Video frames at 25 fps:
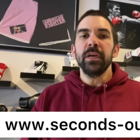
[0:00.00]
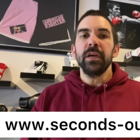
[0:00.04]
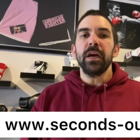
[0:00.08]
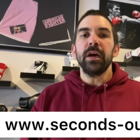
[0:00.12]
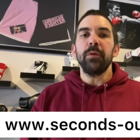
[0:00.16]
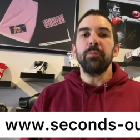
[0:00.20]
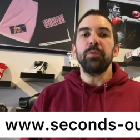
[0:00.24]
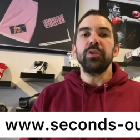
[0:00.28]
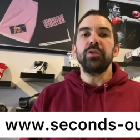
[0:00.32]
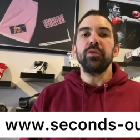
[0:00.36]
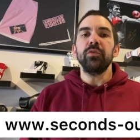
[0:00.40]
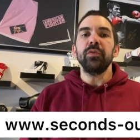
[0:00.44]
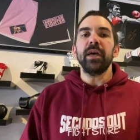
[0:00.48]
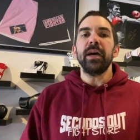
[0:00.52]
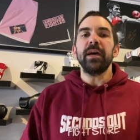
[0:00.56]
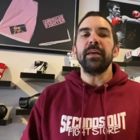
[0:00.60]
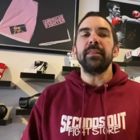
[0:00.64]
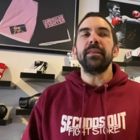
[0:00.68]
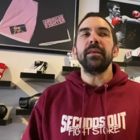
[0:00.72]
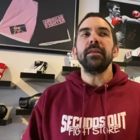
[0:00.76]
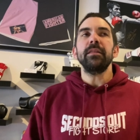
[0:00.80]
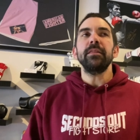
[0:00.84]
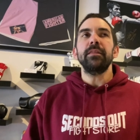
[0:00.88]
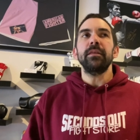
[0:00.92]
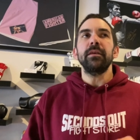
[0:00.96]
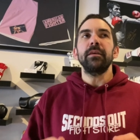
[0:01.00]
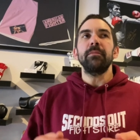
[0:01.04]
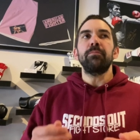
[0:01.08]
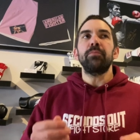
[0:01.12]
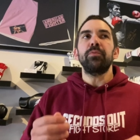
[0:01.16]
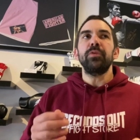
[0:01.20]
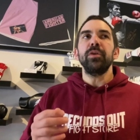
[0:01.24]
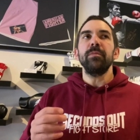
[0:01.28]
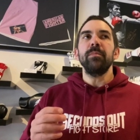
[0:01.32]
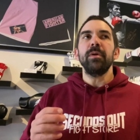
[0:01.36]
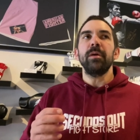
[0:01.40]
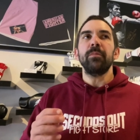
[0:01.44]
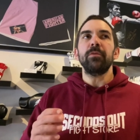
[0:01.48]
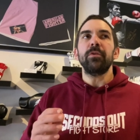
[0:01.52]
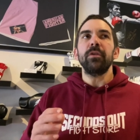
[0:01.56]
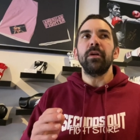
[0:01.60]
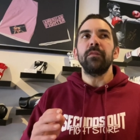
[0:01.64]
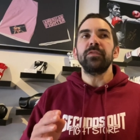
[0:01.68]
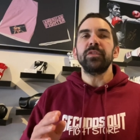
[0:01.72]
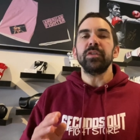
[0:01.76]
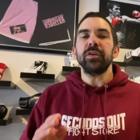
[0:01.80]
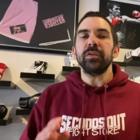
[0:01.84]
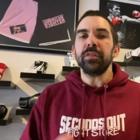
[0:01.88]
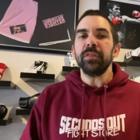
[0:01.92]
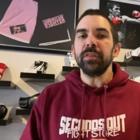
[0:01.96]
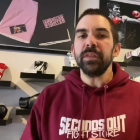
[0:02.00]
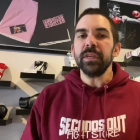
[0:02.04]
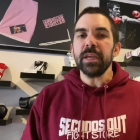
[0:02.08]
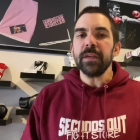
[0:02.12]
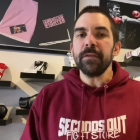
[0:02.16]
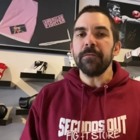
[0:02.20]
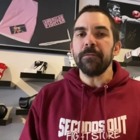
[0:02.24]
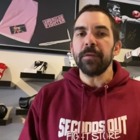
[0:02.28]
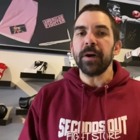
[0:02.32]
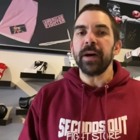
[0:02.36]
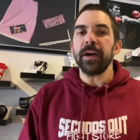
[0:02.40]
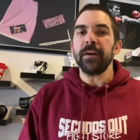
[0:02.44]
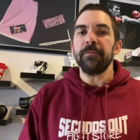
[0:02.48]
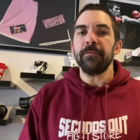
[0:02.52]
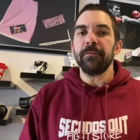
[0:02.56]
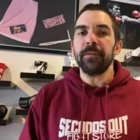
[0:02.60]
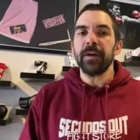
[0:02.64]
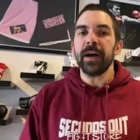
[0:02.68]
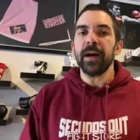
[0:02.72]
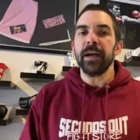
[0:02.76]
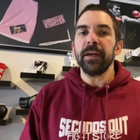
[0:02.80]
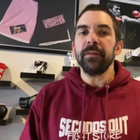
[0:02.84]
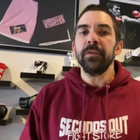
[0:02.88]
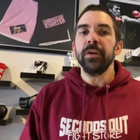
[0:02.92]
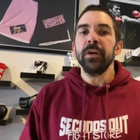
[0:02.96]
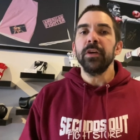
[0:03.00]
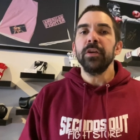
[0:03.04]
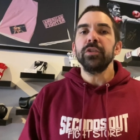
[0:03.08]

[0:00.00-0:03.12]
We do that, I think the premium gloves are 355,